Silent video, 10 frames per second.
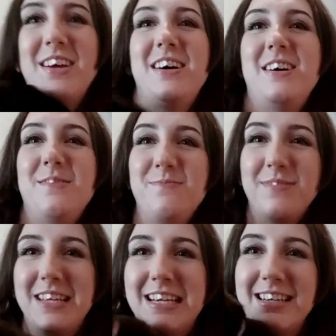
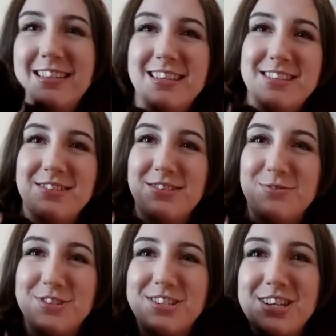Yeah, he's not going to
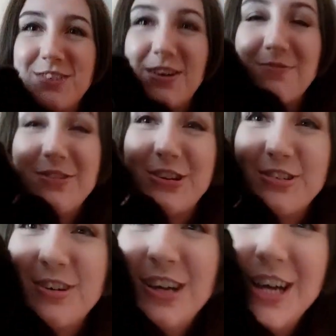want to stick around for
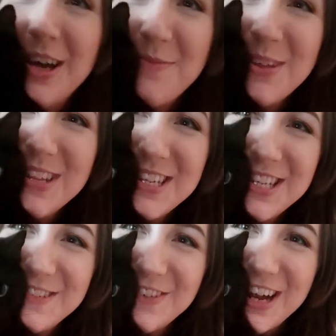long. But this
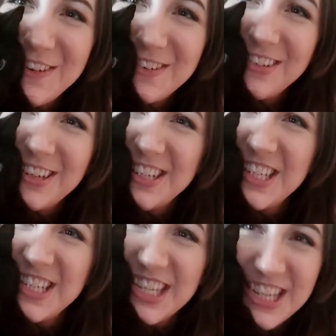is Ralph,
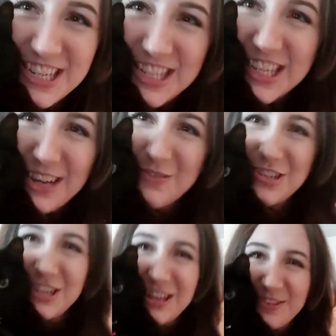and he is
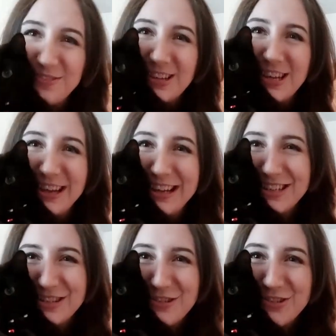absolutely lovely. He's
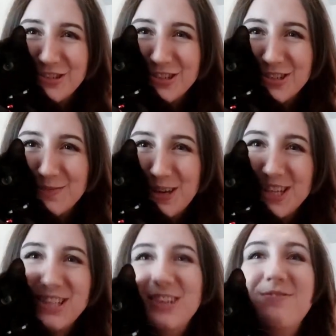a nuisance, but
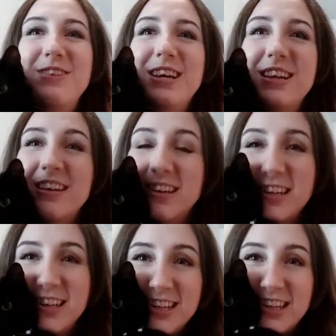he's lovely.
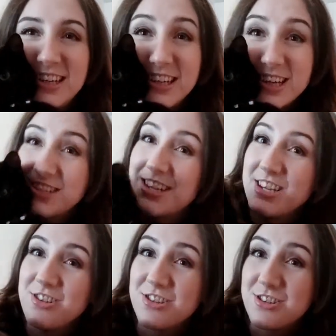Yeah, so
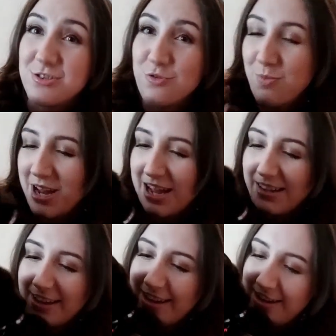he's just all
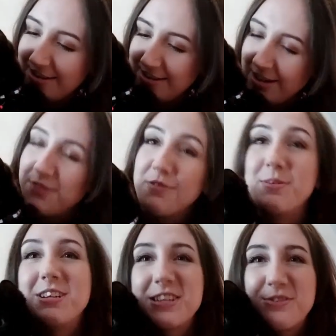black, and I love him
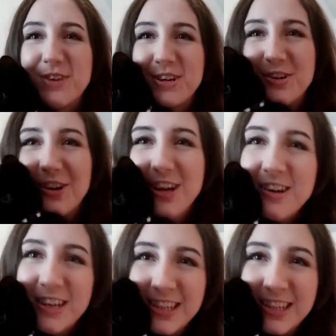in his little red collar.